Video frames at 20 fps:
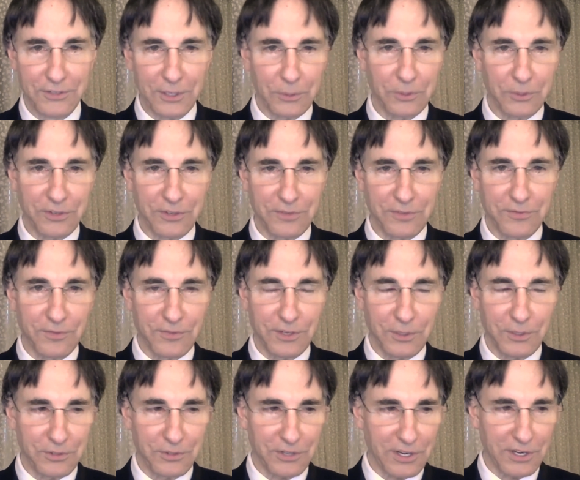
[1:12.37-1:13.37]
There was
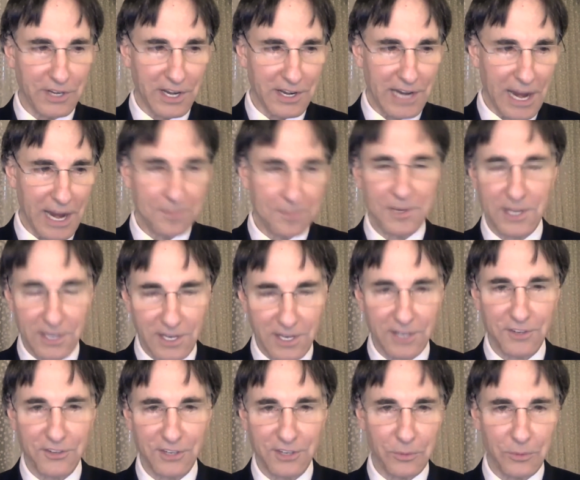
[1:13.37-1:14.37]
an
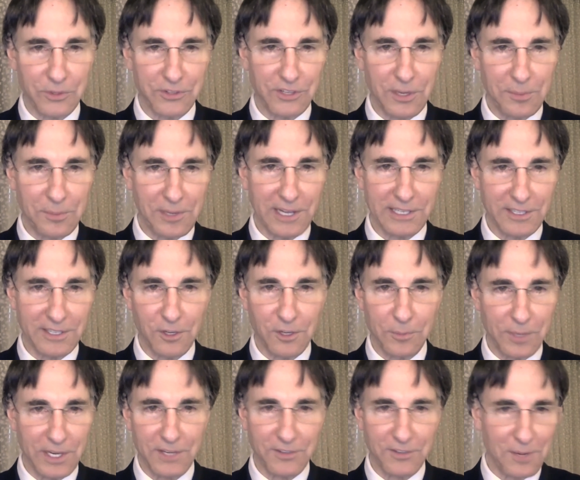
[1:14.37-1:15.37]
emptiness. Seemed like
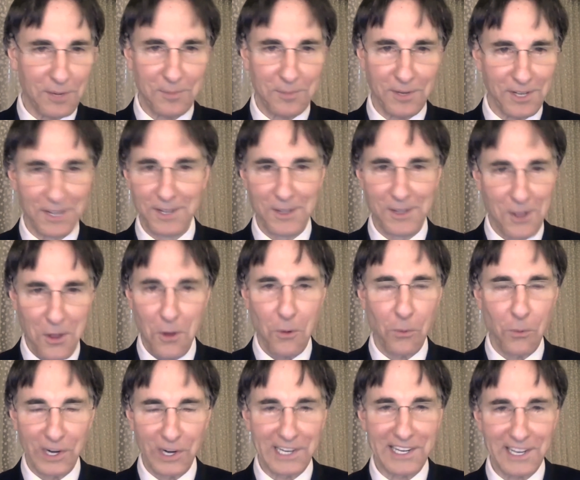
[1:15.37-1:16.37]
nobody seemed to
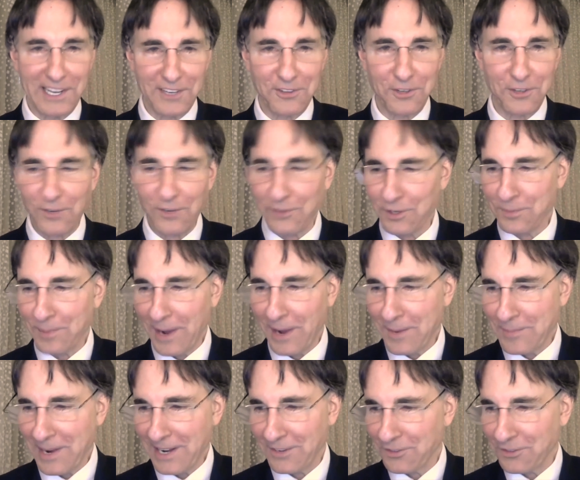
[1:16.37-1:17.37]
want to get serviced by
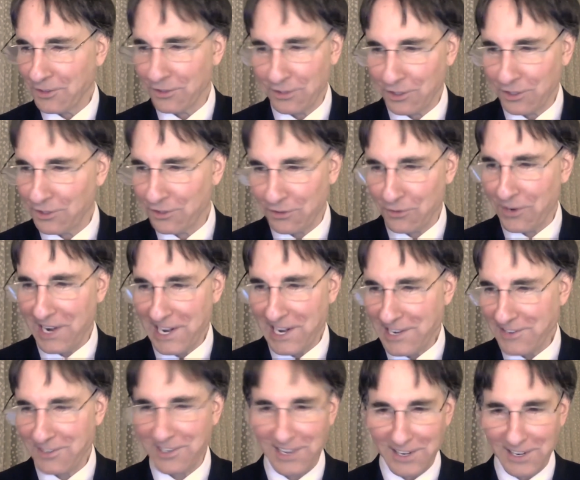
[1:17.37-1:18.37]
me. It's just this
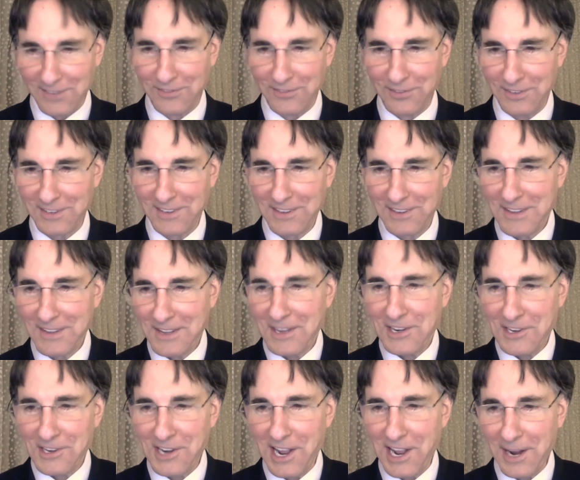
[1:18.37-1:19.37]
strange kind of
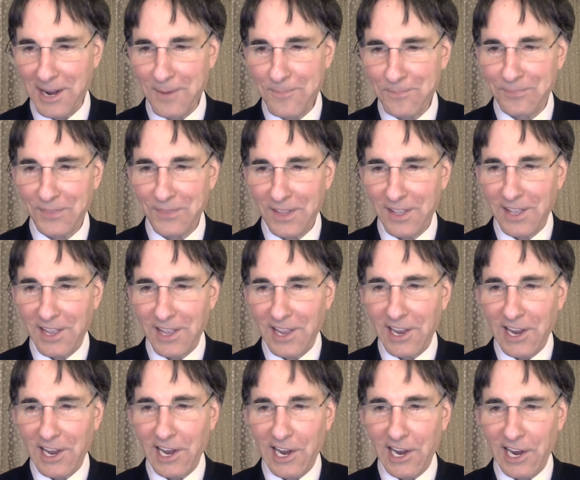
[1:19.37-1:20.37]
day.
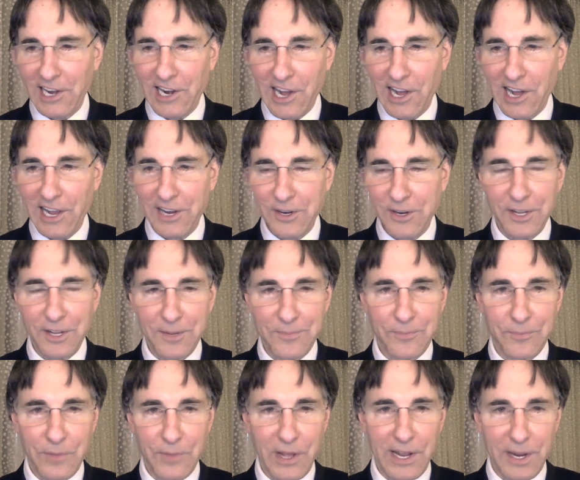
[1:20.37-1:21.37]
And I
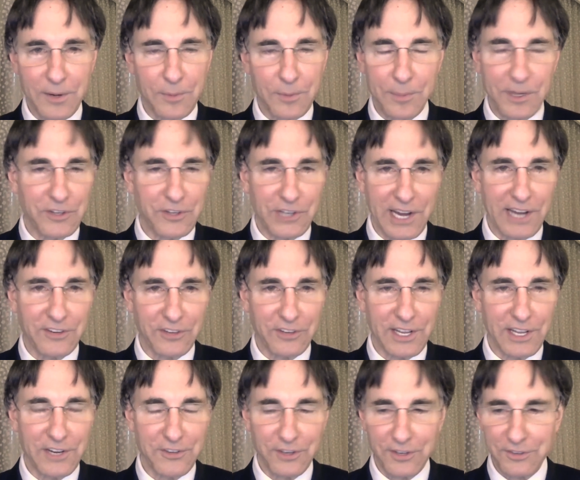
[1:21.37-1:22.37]
had a bunch of
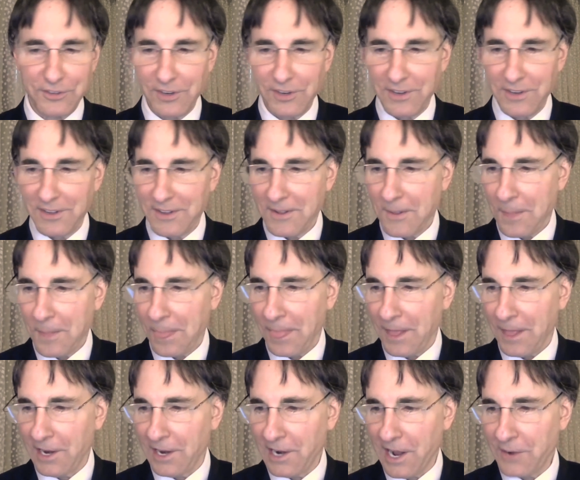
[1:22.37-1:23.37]
cancellations.
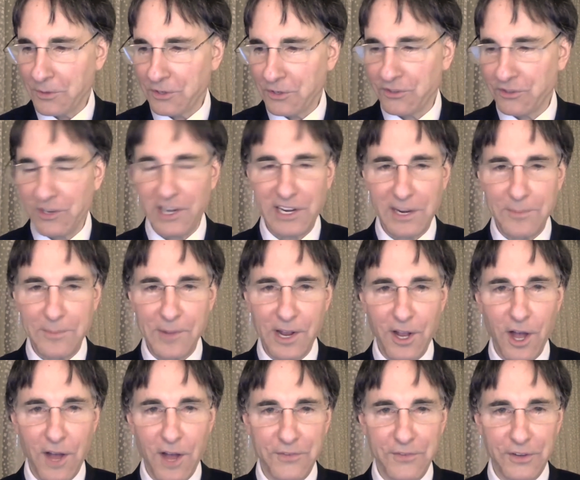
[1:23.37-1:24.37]
And I was sitting in my
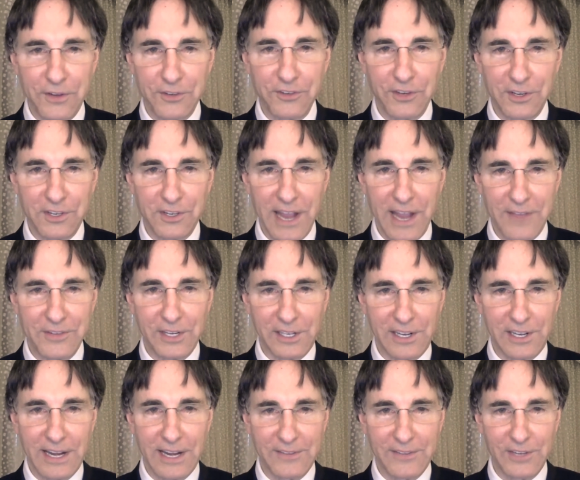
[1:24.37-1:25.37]
office and having a
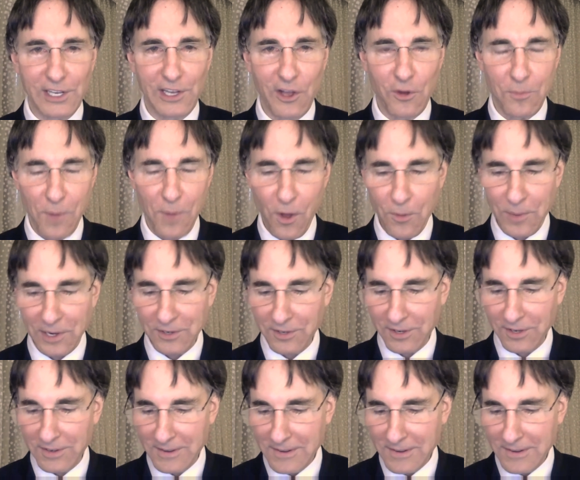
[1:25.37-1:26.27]
kind of a low moment.